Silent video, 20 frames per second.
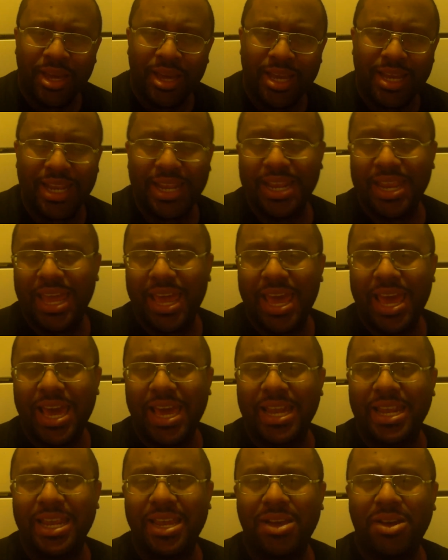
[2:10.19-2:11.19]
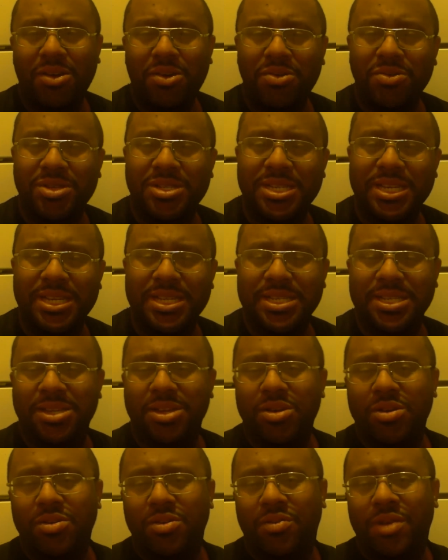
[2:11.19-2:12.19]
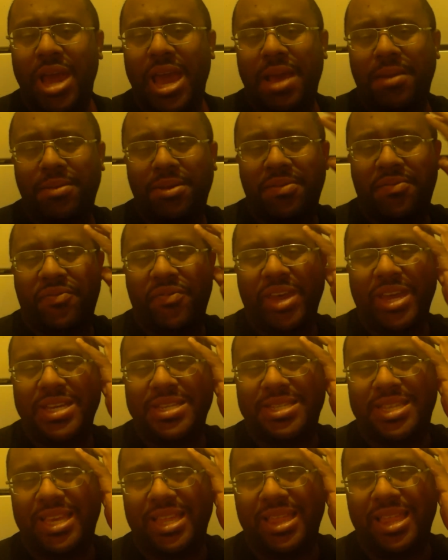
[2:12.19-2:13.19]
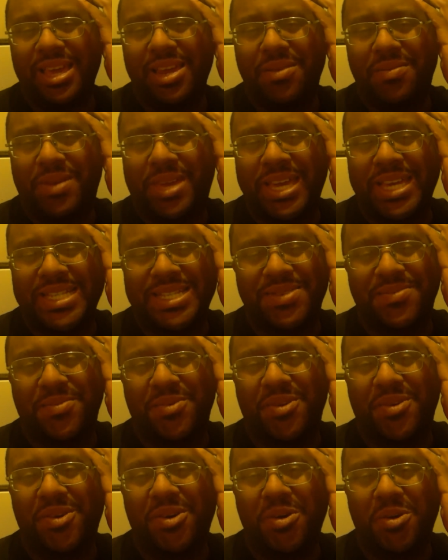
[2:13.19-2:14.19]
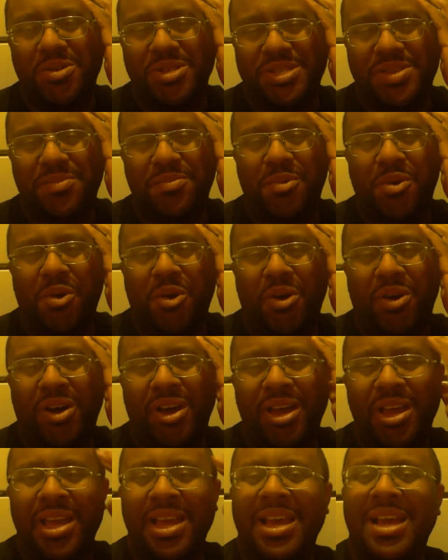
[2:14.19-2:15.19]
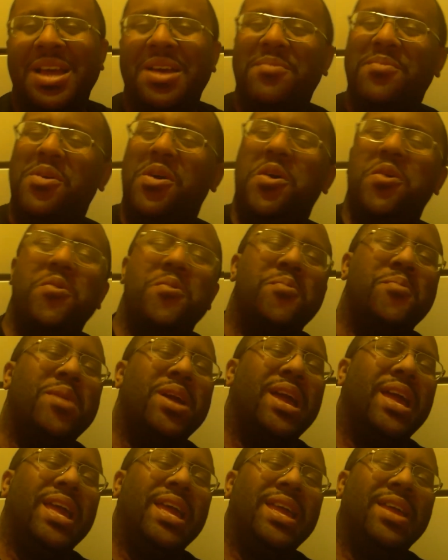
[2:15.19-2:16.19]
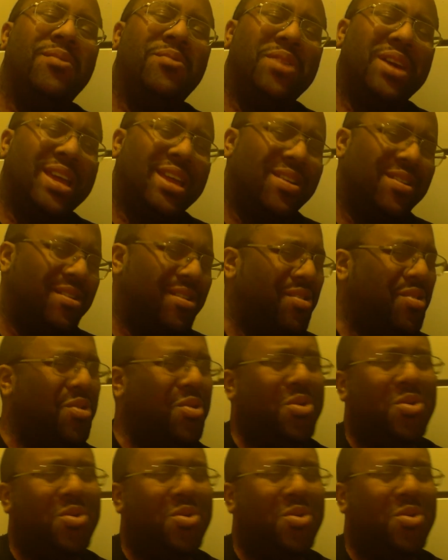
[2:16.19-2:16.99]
And then they had that old Jesus going to grab his face to let him kiss him some more. Come on, man. What the?